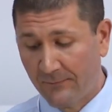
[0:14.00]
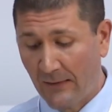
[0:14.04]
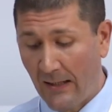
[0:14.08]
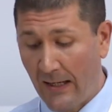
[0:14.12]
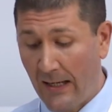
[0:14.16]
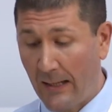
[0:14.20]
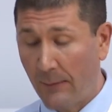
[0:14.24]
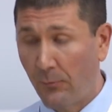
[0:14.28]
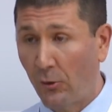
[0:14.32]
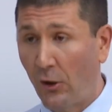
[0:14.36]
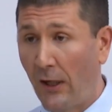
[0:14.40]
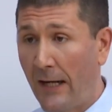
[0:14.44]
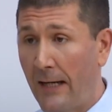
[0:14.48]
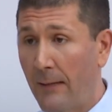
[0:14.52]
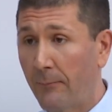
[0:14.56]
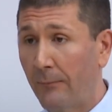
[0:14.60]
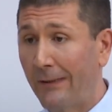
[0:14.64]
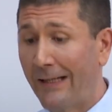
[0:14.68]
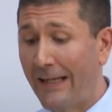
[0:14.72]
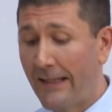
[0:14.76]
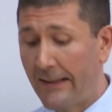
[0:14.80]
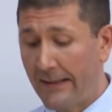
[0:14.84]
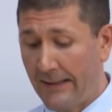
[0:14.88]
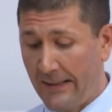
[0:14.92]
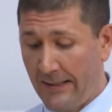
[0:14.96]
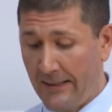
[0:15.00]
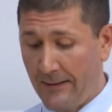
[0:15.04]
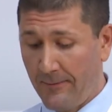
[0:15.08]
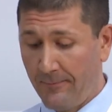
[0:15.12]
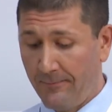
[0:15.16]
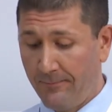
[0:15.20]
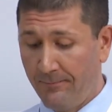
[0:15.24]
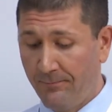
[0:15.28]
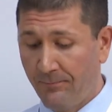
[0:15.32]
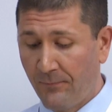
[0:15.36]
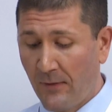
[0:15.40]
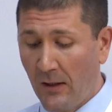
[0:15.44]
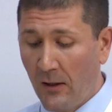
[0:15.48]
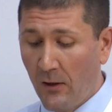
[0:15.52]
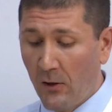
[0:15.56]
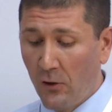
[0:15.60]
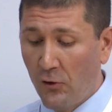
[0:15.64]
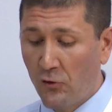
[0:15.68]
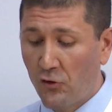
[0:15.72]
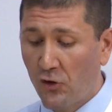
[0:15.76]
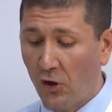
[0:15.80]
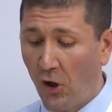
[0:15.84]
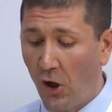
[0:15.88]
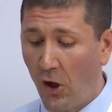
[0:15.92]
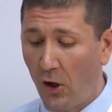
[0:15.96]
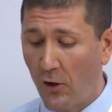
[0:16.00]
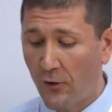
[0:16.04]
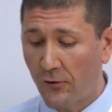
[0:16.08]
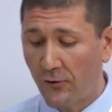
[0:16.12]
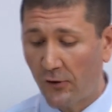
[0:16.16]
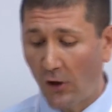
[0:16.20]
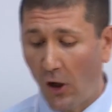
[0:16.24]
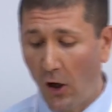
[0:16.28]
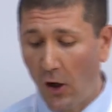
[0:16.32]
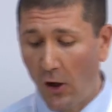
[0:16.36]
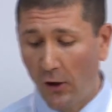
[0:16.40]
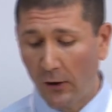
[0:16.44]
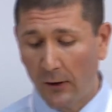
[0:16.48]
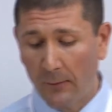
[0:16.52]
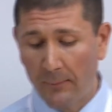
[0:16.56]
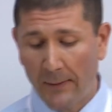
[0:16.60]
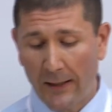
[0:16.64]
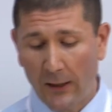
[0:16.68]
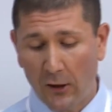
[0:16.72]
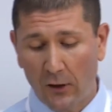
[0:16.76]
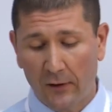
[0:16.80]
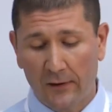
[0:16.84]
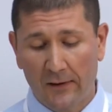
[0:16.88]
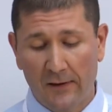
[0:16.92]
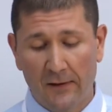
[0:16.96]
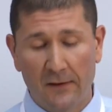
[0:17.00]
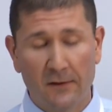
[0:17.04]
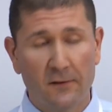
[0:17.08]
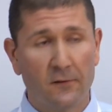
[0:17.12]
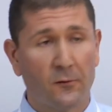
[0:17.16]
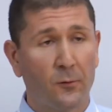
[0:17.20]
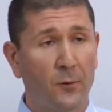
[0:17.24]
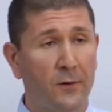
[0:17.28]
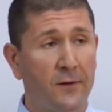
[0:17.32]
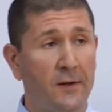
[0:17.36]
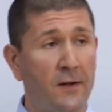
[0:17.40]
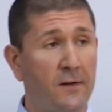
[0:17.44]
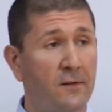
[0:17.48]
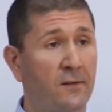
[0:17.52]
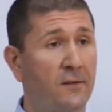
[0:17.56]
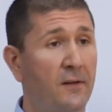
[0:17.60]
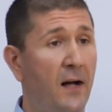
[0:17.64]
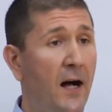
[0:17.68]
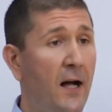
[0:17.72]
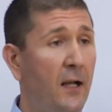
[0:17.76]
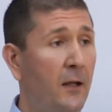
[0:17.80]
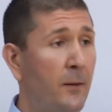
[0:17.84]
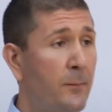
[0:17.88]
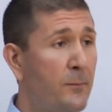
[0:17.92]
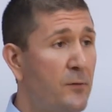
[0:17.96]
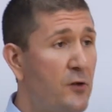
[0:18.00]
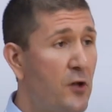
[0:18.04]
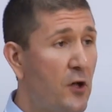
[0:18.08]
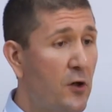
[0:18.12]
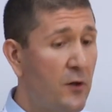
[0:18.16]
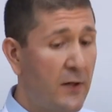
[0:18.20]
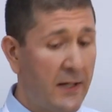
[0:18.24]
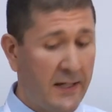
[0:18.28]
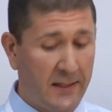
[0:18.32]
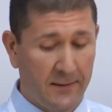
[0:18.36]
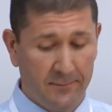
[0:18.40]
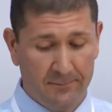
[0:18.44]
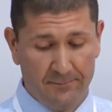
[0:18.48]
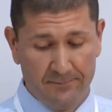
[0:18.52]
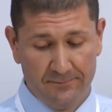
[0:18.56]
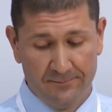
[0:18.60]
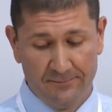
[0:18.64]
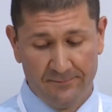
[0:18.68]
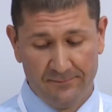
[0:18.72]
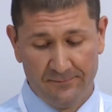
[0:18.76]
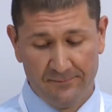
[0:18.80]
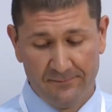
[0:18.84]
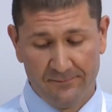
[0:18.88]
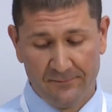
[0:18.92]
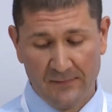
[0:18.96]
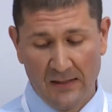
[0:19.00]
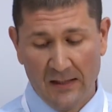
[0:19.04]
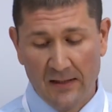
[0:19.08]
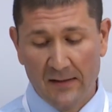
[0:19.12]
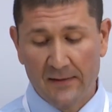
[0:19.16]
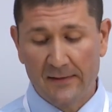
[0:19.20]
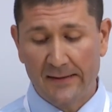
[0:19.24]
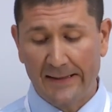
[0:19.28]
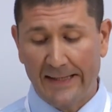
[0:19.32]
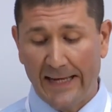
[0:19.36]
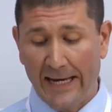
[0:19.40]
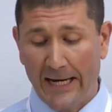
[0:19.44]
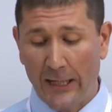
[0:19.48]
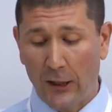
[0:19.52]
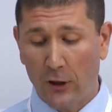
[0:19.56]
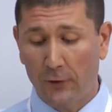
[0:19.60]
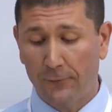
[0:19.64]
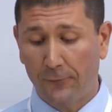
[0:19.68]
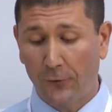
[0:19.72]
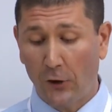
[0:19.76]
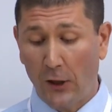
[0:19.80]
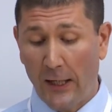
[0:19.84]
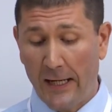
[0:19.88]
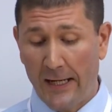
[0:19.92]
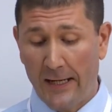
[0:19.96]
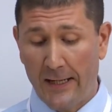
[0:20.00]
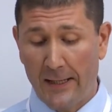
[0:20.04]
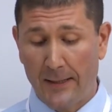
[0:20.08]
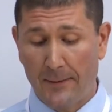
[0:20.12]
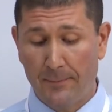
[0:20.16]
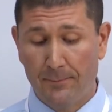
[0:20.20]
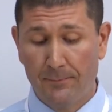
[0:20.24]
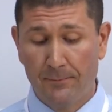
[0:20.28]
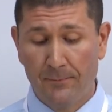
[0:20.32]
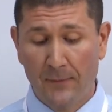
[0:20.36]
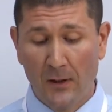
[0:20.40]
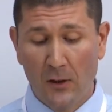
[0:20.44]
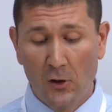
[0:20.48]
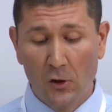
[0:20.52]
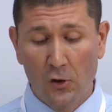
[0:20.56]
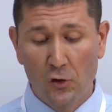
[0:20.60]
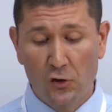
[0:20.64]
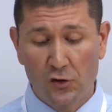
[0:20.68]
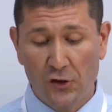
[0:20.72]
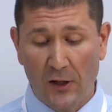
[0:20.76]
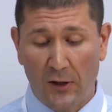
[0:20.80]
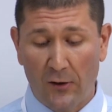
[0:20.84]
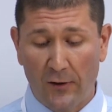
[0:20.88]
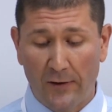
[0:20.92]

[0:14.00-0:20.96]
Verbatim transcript: Abraham Lincoln, who charged all Americans with this solemn duty, to care for him who shall